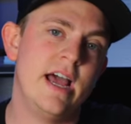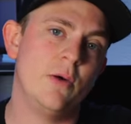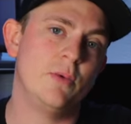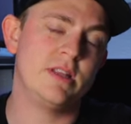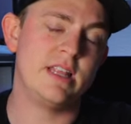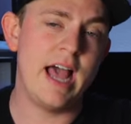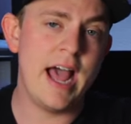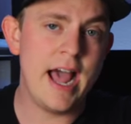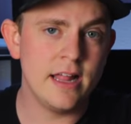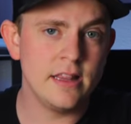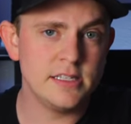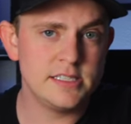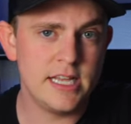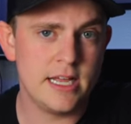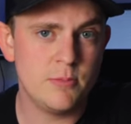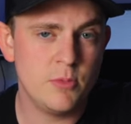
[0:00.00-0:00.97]
Now, with the
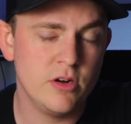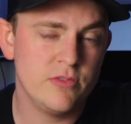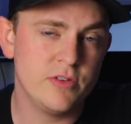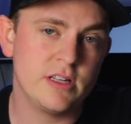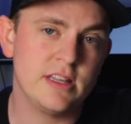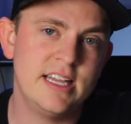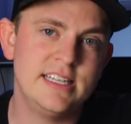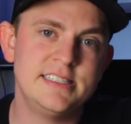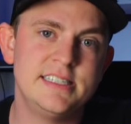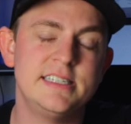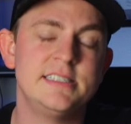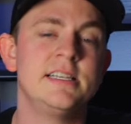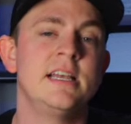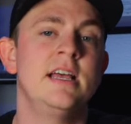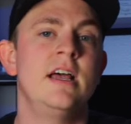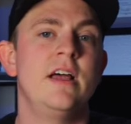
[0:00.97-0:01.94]
Atlas anamorphic
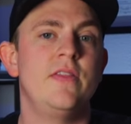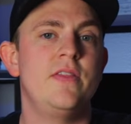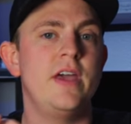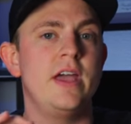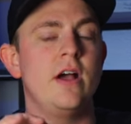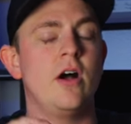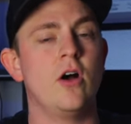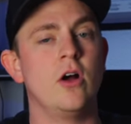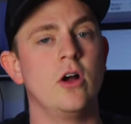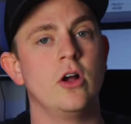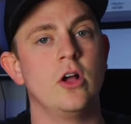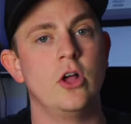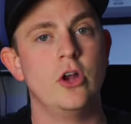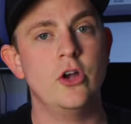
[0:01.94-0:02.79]
lenses, they are